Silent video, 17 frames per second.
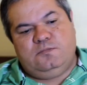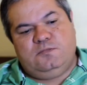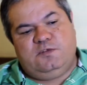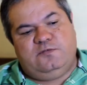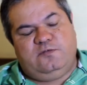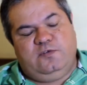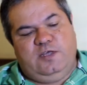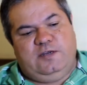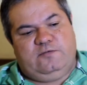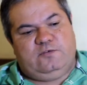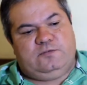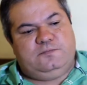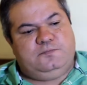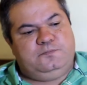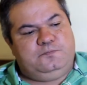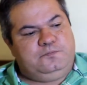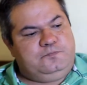The flavor
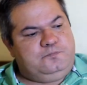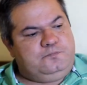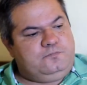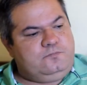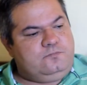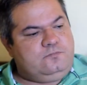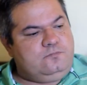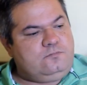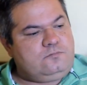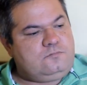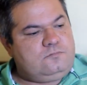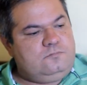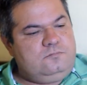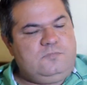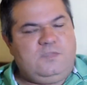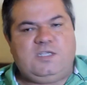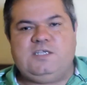
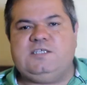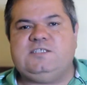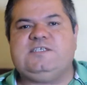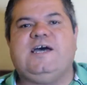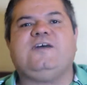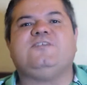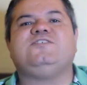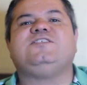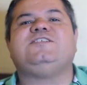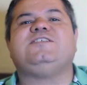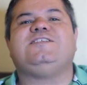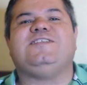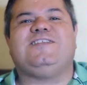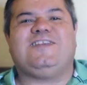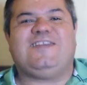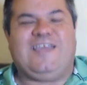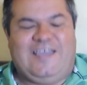is
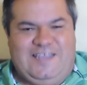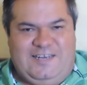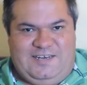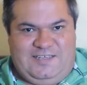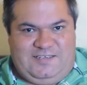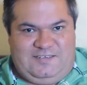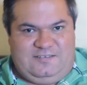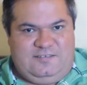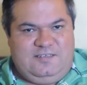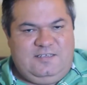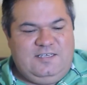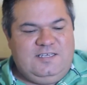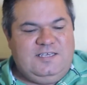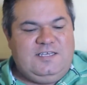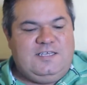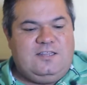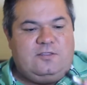outstanding.
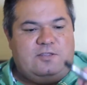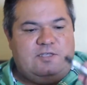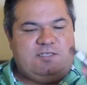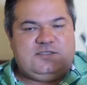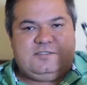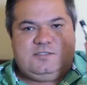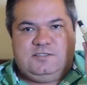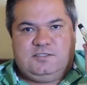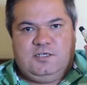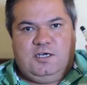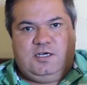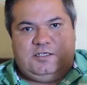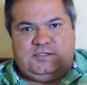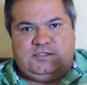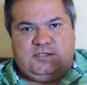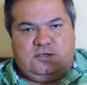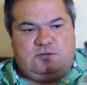This is
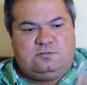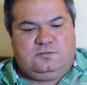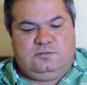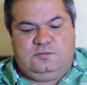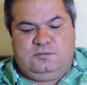honeysuckle.